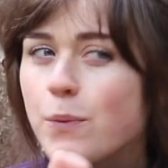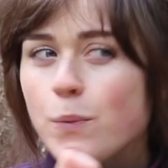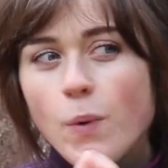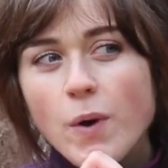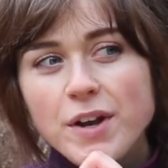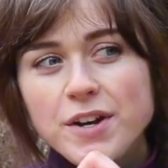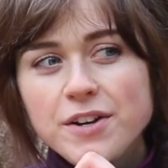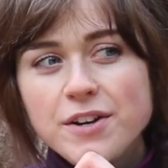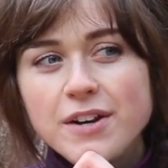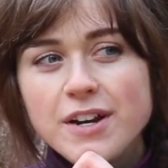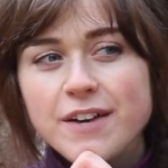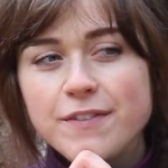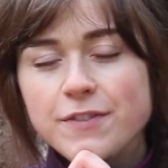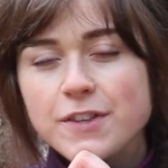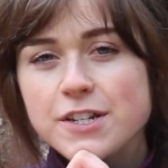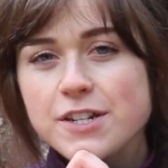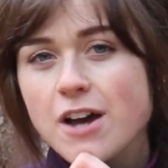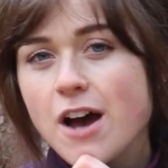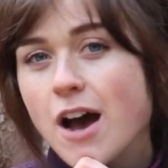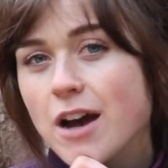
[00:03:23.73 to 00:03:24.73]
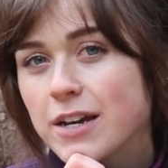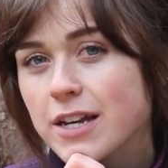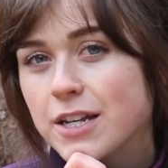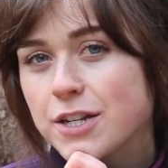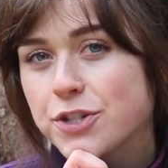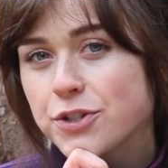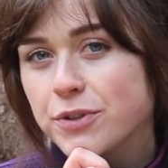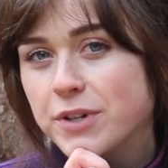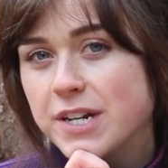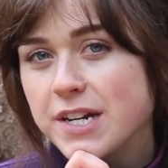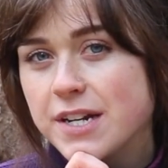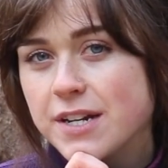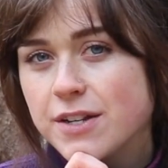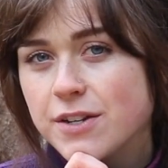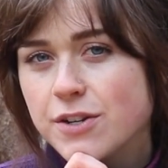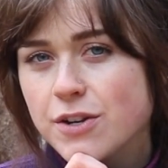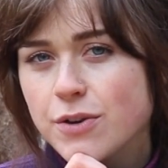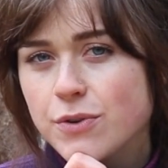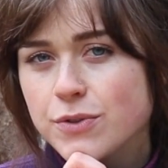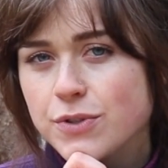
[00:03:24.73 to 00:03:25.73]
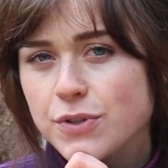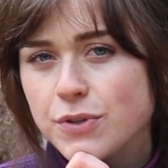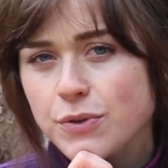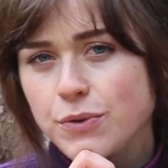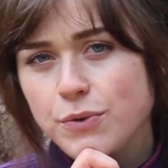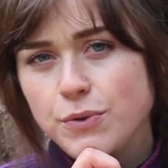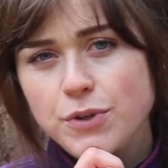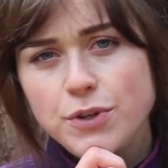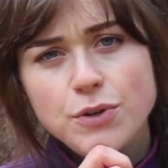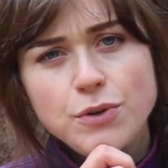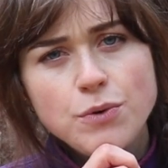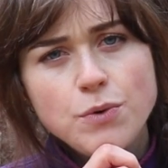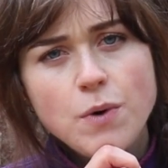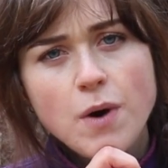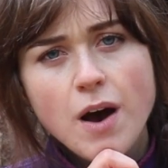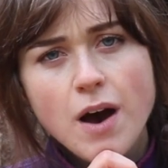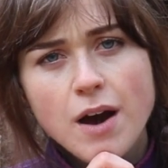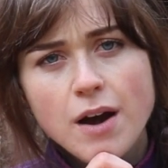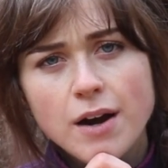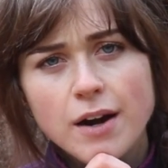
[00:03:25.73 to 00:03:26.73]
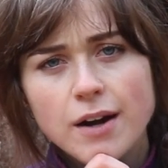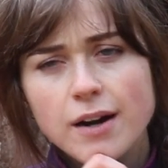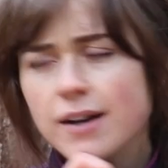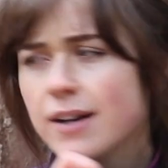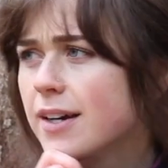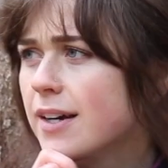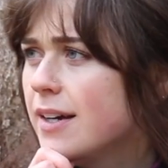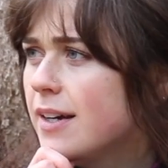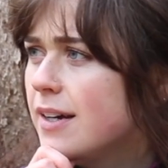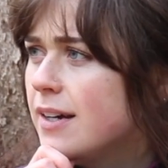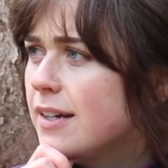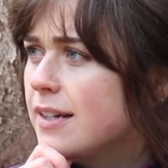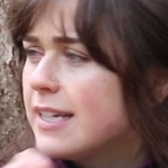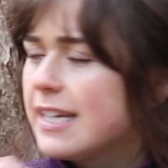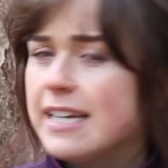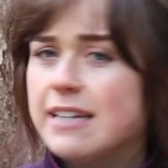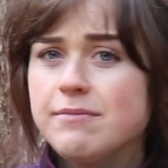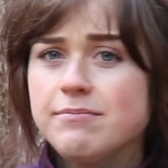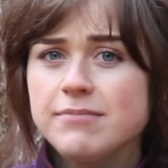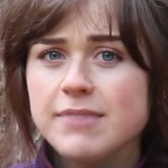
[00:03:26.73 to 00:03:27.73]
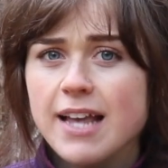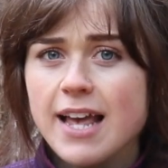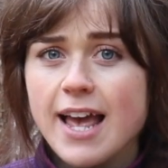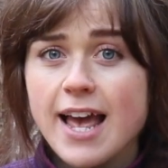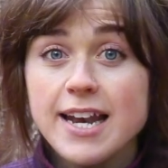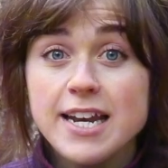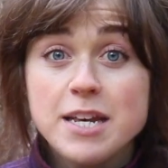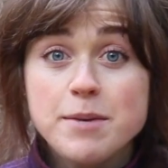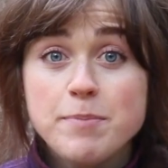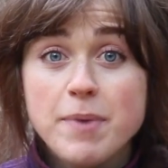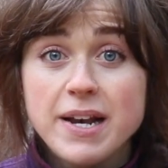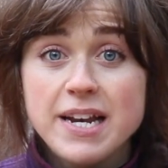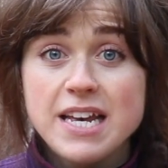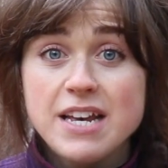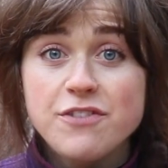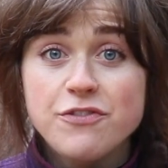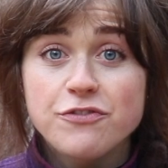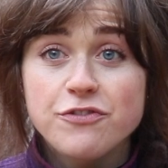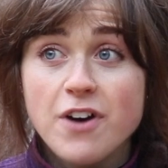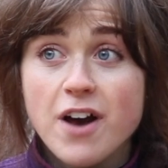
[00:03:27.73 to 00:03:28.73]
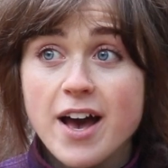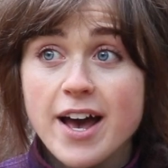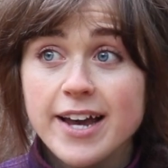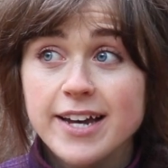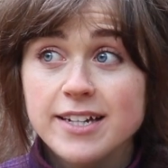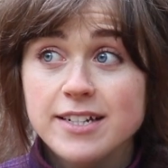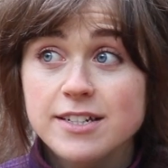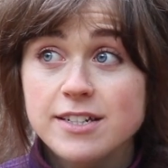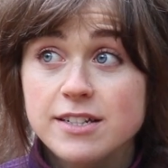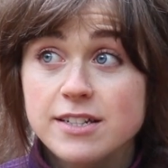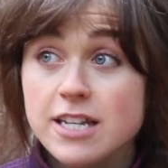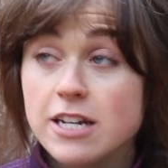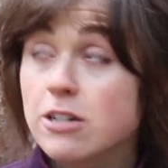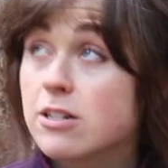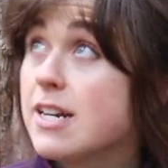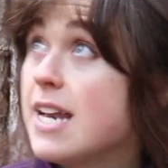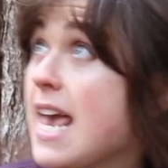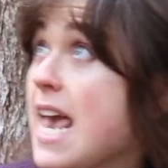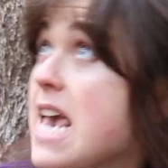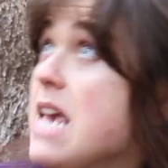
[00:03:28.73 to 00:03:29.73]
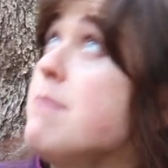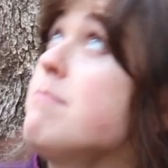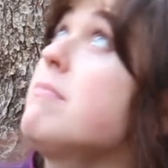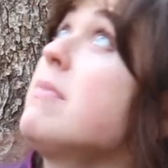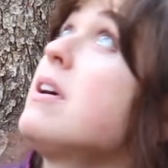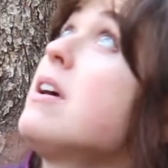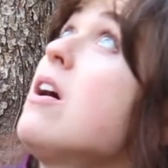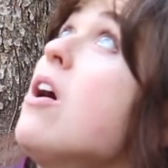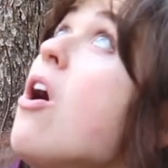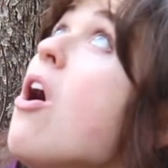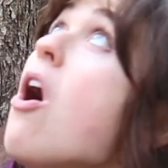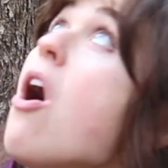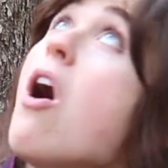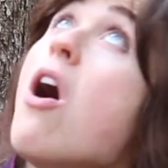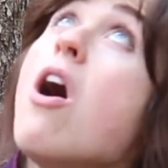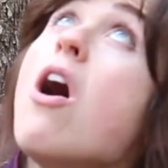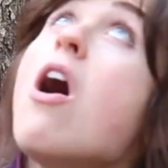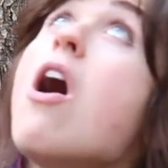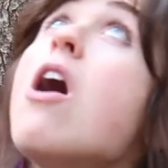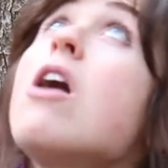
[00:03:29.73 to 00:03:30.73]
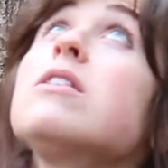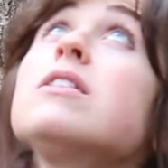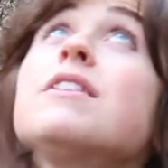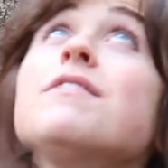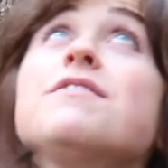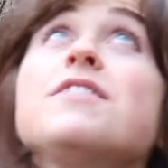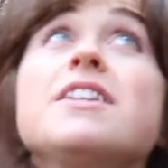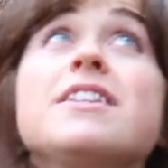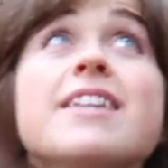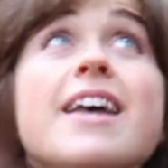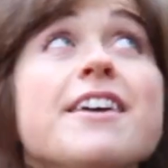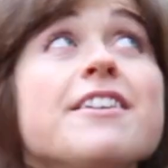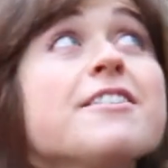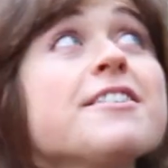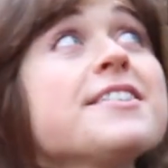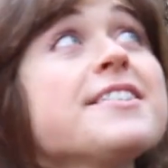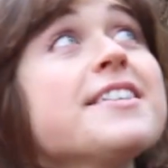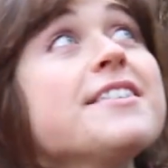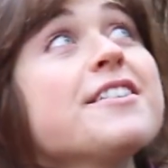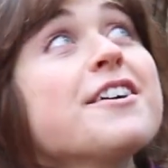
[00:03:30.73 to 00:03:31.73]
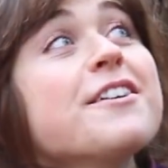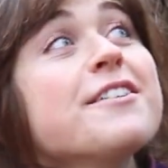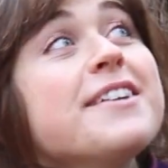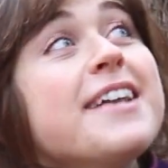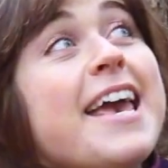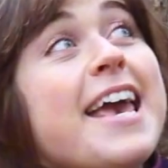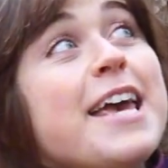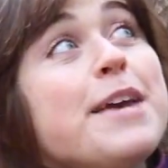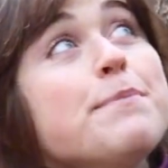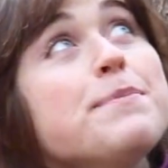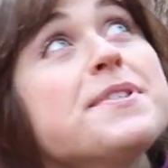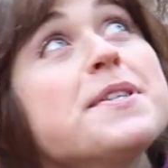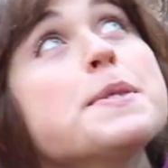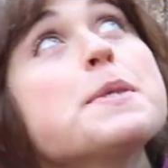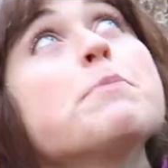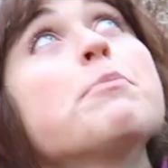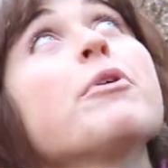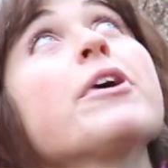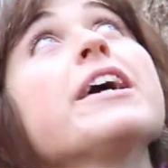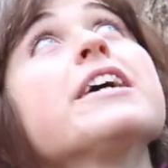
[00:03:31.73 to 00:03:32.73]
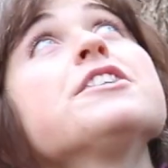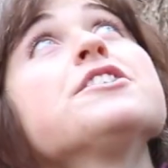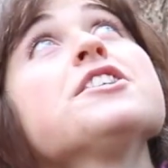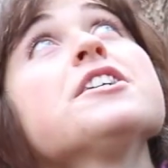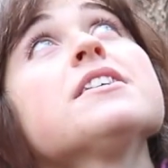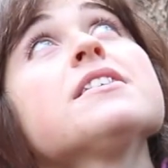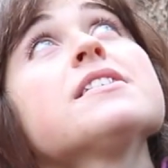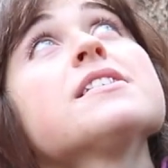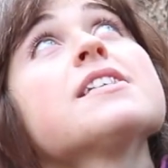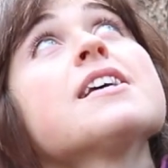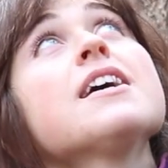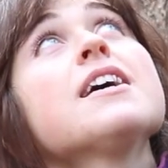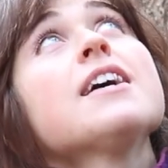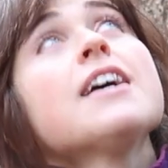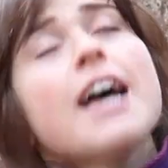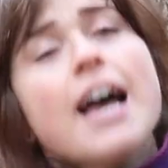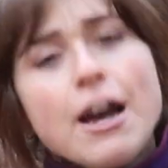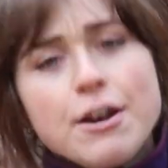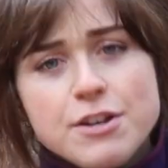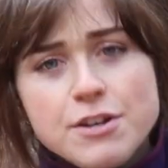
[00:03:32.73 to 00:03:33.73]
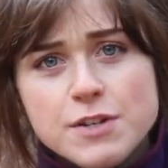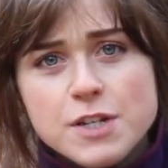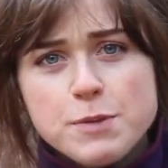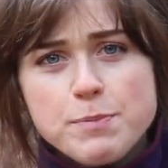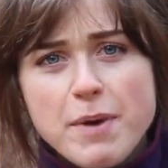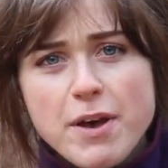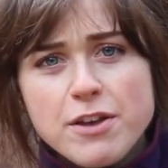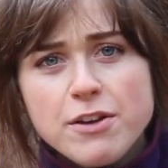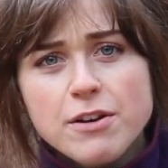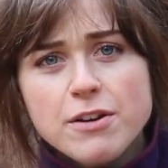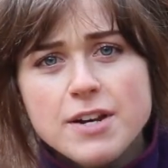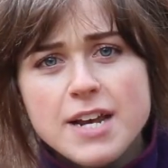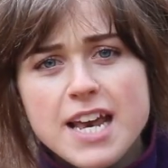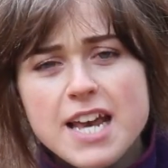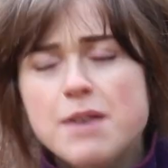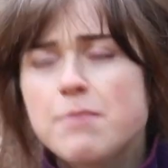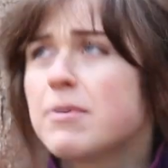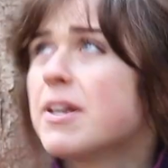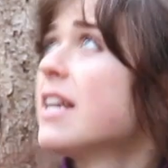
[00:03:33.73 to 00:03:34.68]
wonder if the talking tree knows who you are. Can anybody find their name? All of the letters in their names in the branches? How do you spell your name?